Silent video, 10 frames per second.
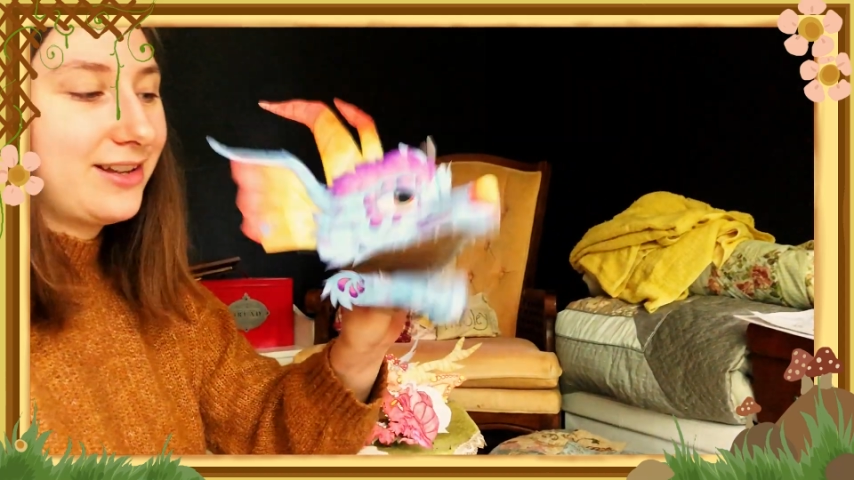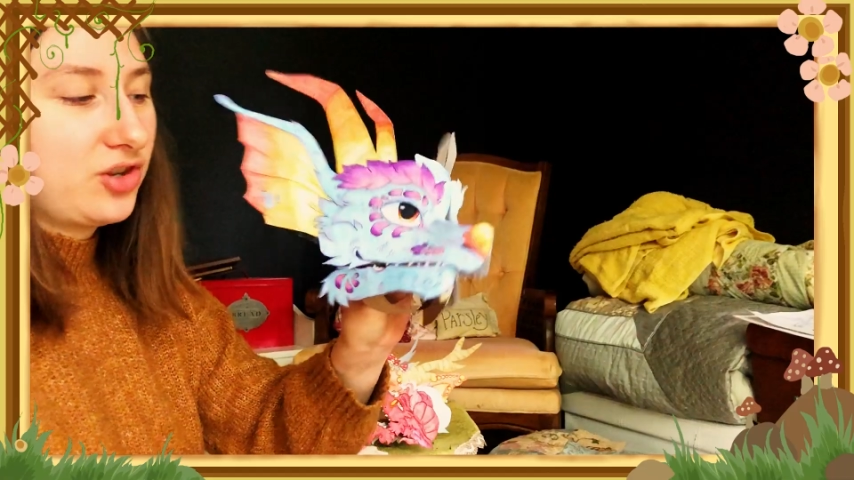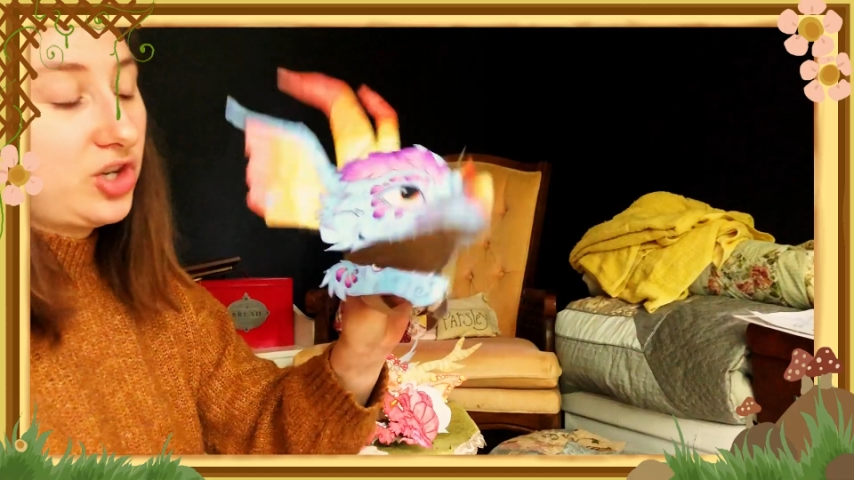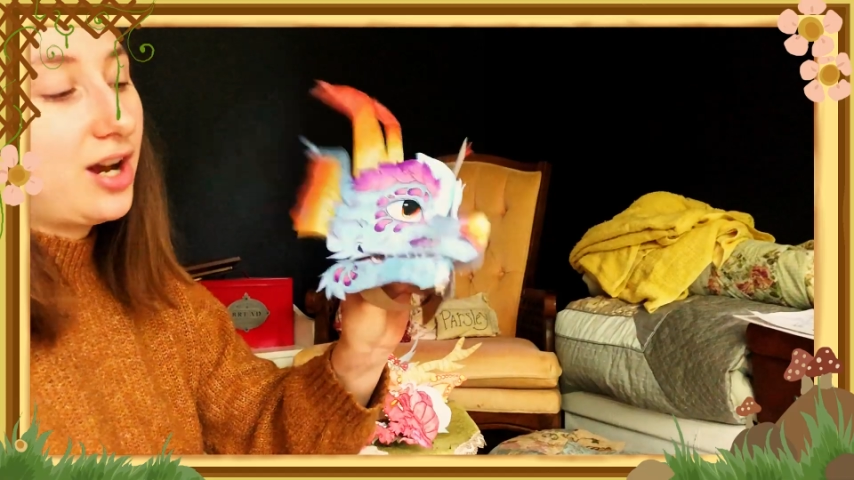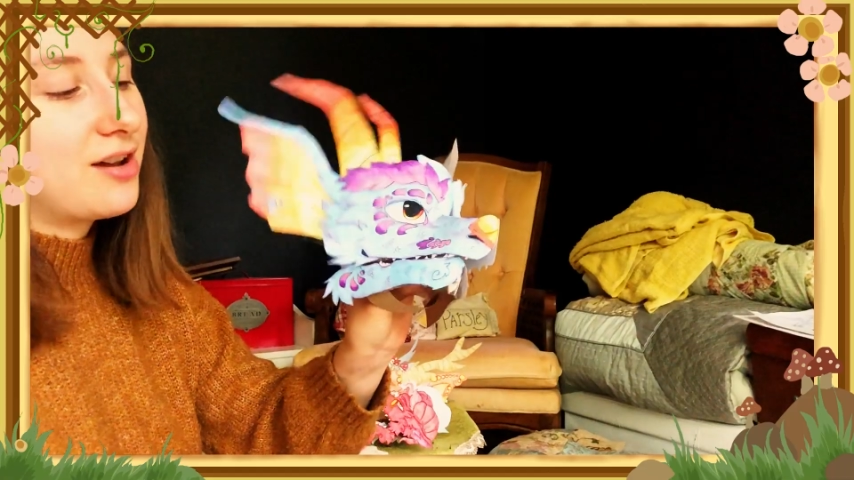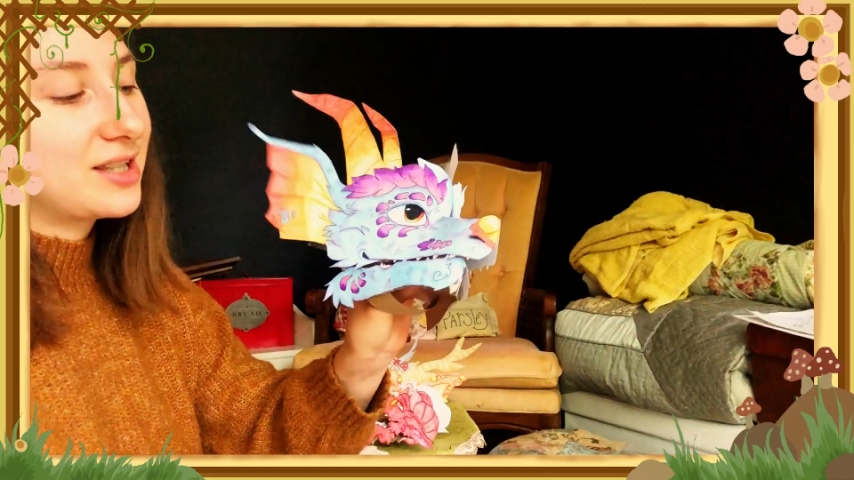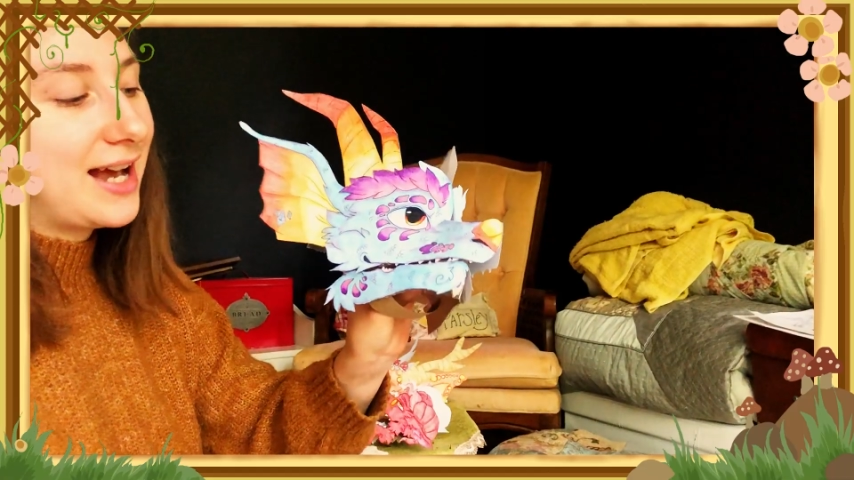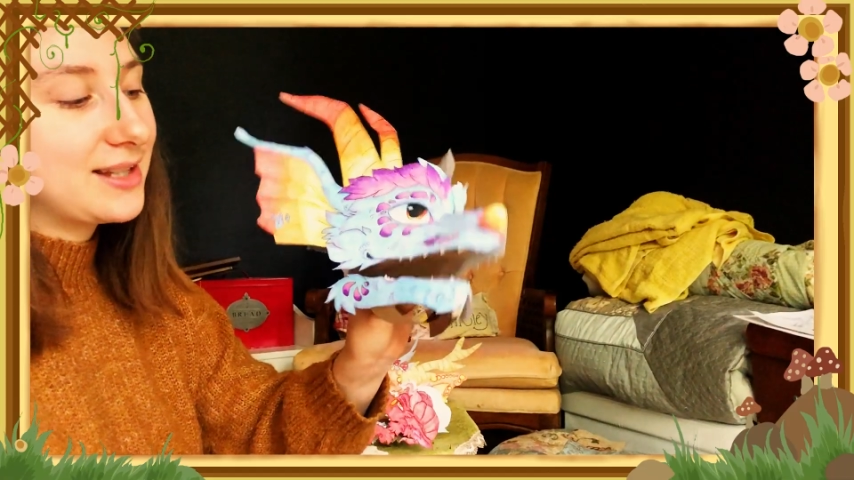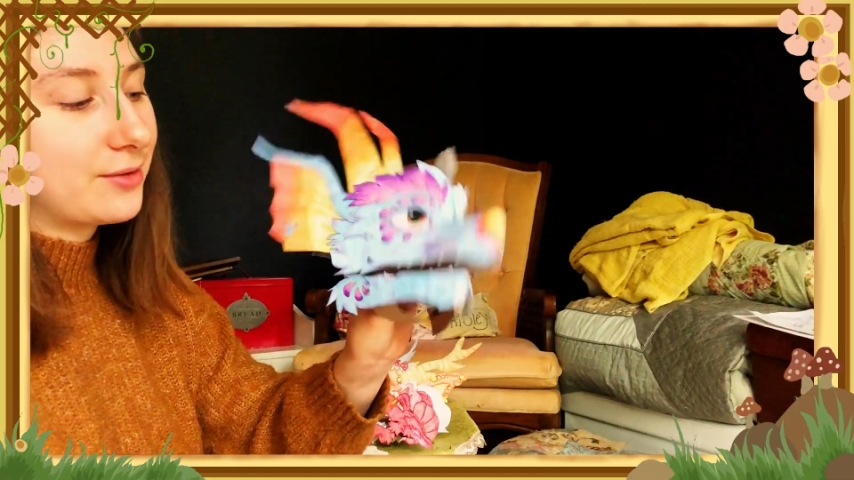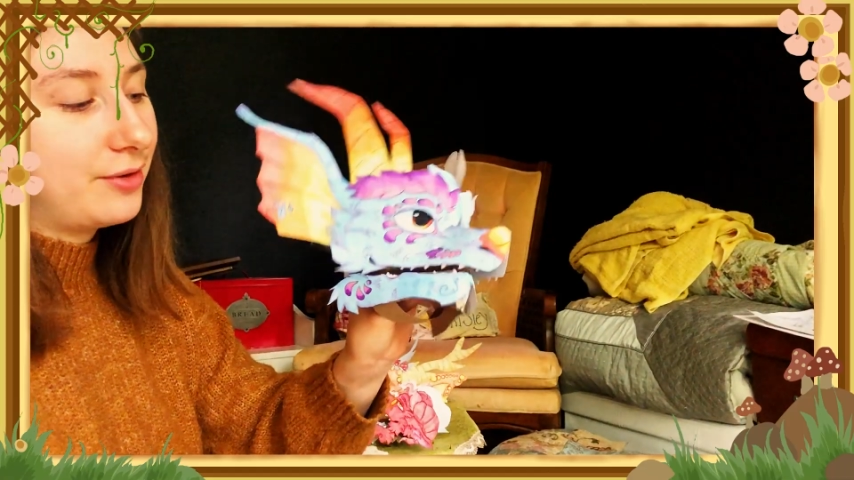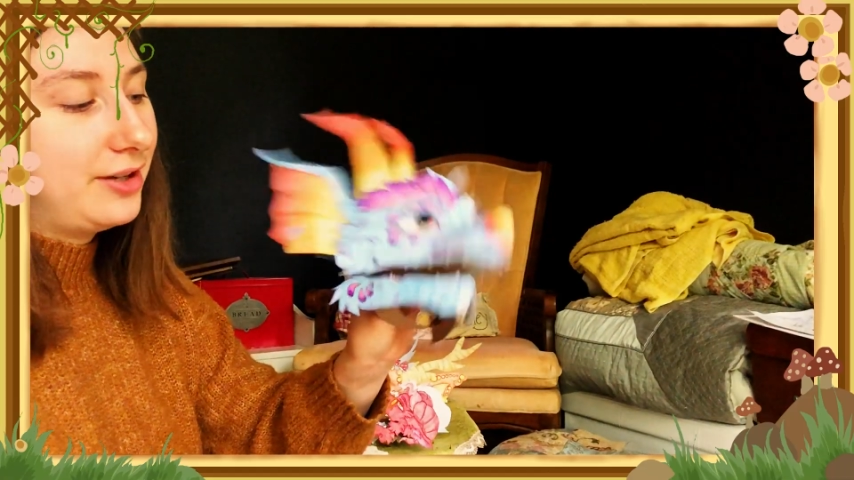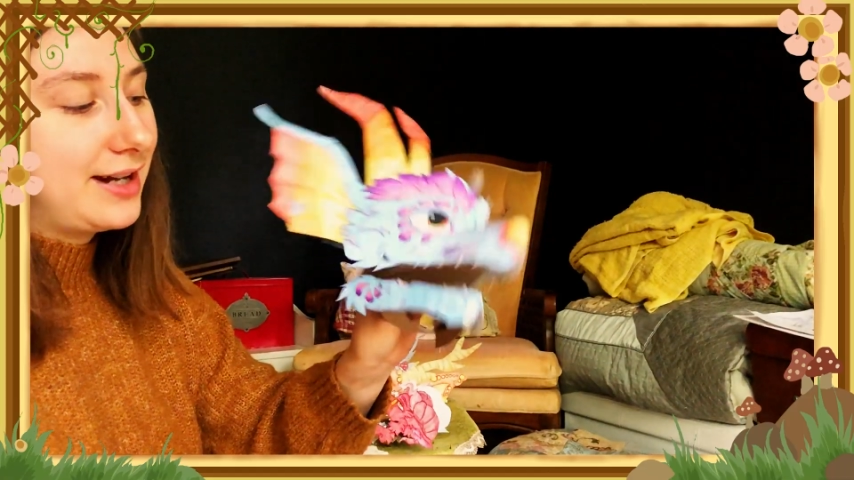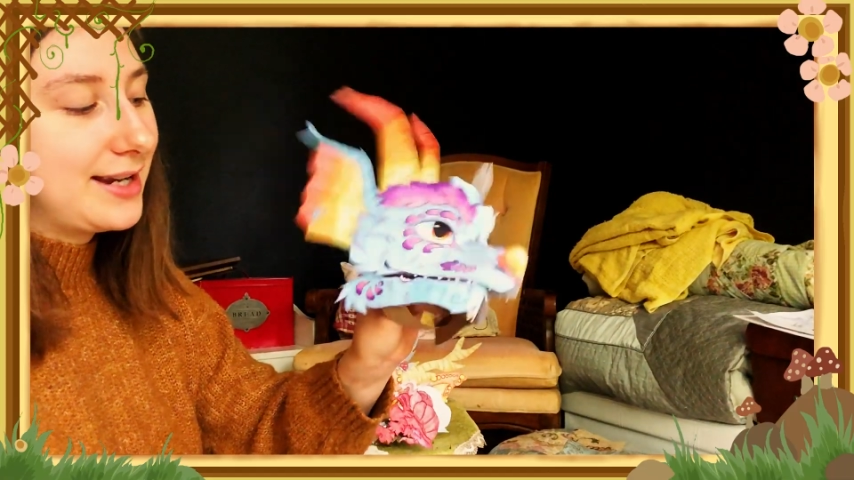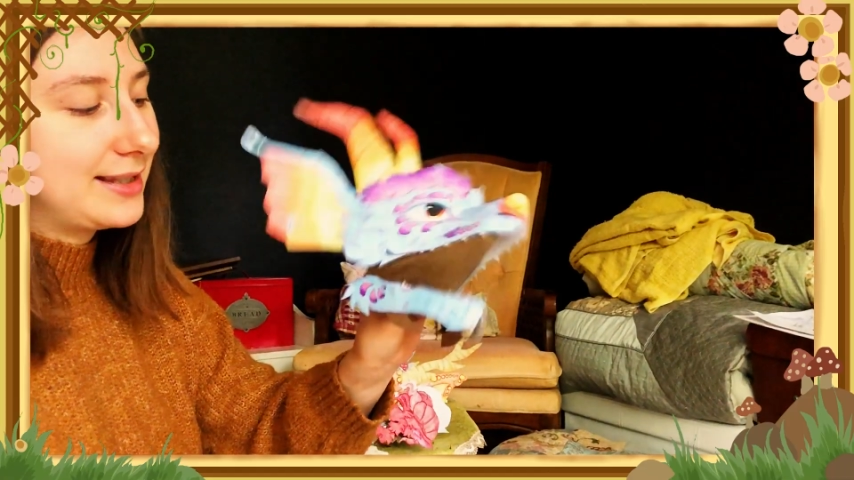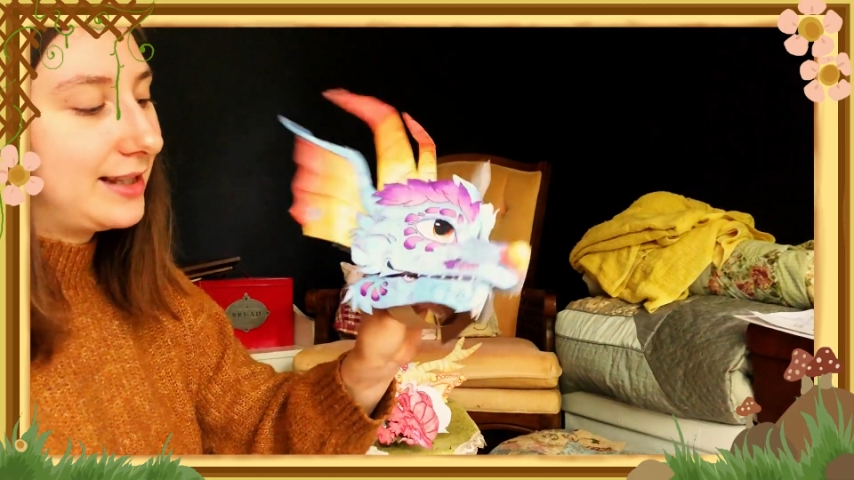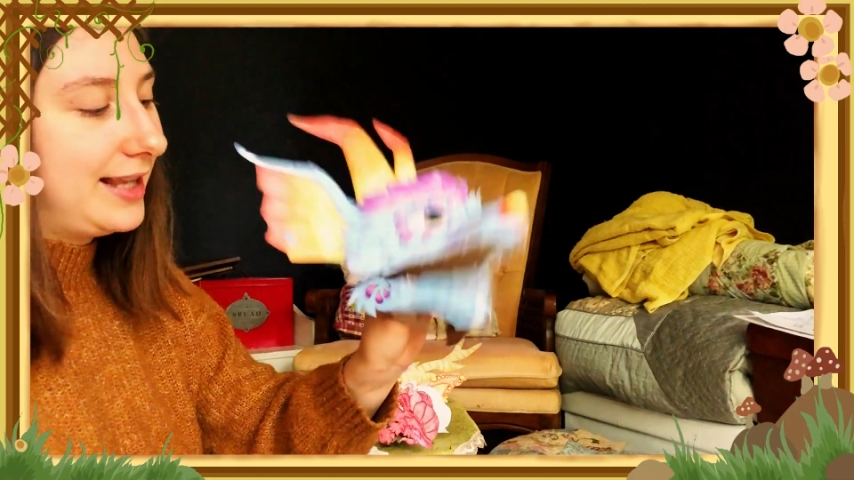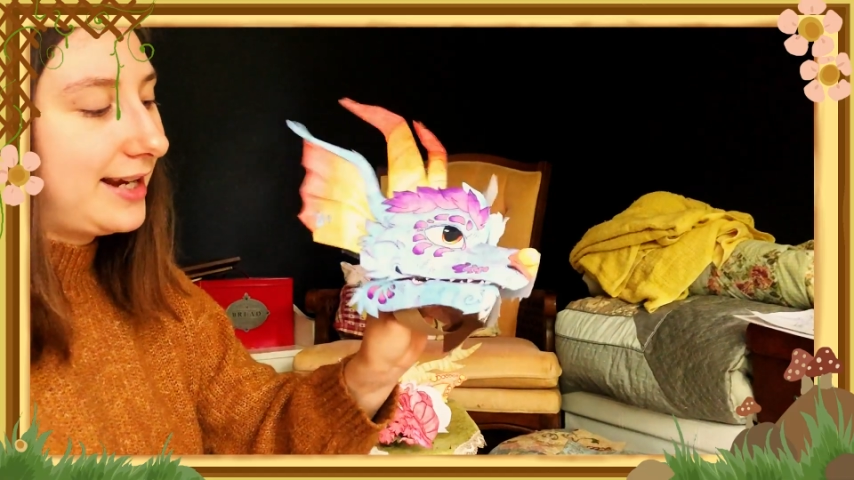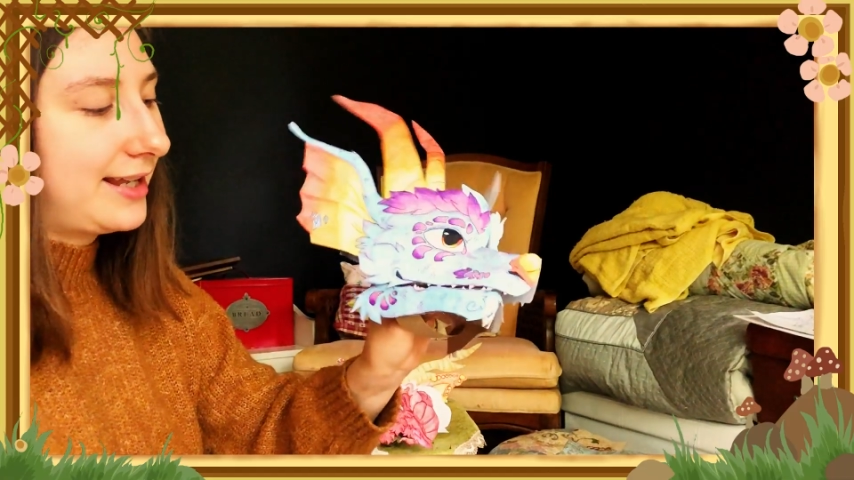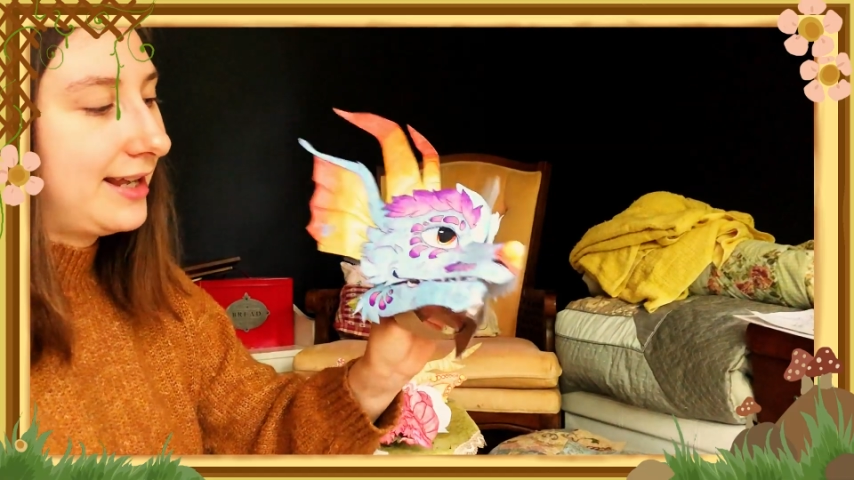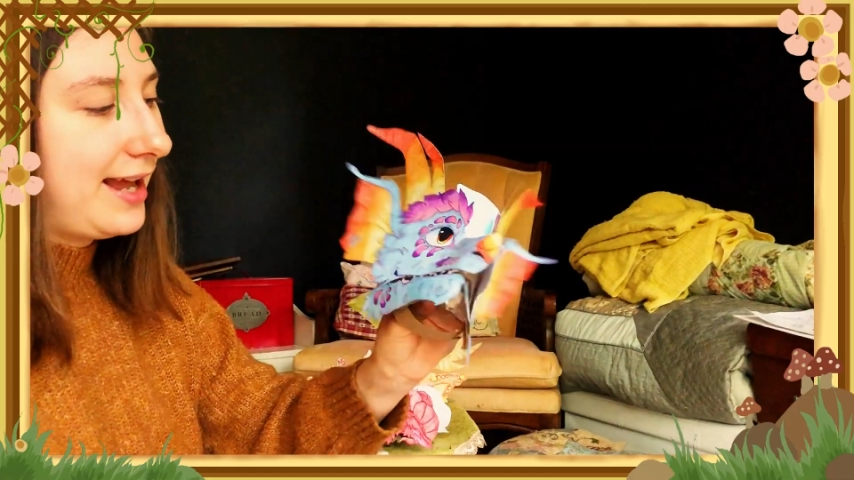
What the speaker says: She also has a really nice click,